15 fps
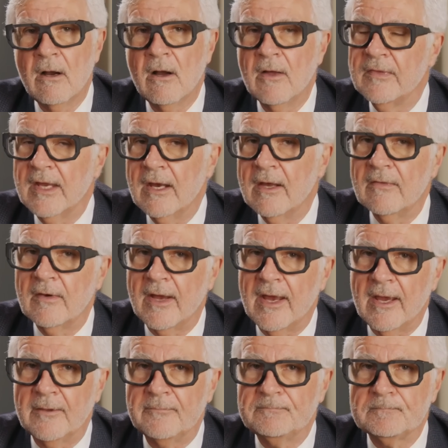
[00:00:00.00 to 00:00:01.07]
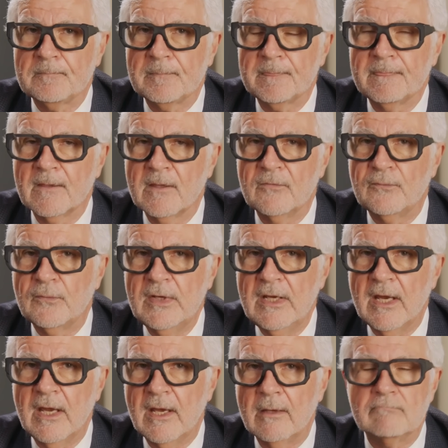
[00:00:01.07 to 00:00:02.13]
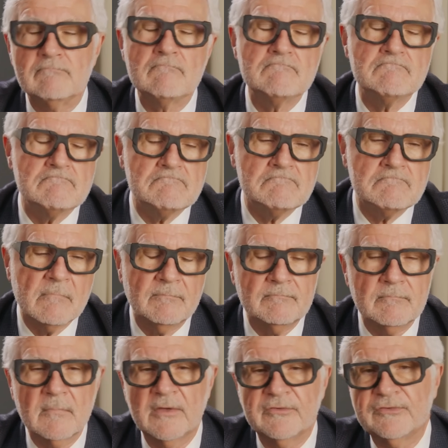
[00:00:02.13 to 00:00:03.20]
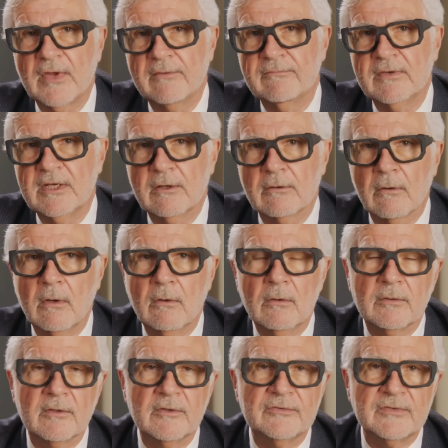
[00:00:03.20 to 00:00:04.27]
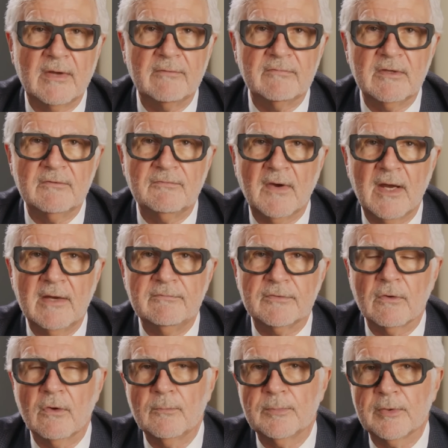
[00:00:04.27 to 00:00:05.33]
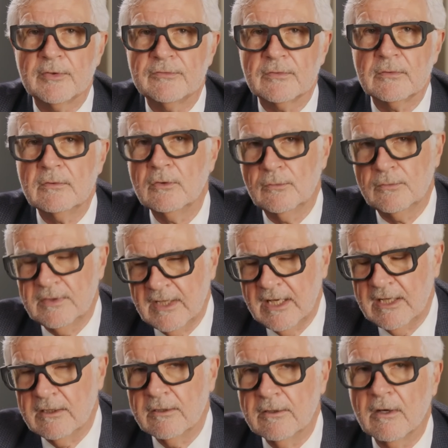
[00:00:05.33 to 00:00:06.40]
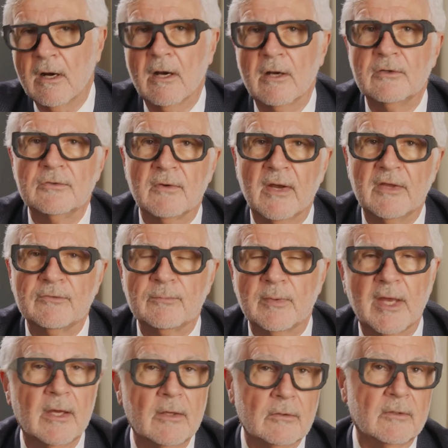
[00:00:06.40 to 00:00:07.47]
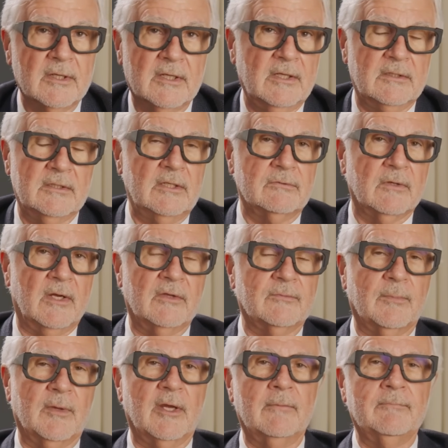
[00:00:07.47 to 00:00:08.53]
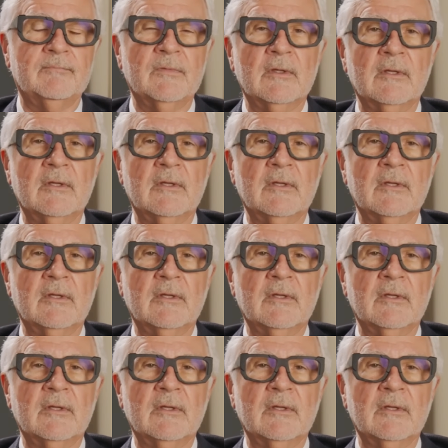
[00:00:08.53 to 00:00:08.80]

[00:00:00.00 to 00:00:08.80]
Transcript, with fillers: On the other hand, if we had a 70-year-old or a 75-year-old person who needed a heart transplant or a kidney transplant,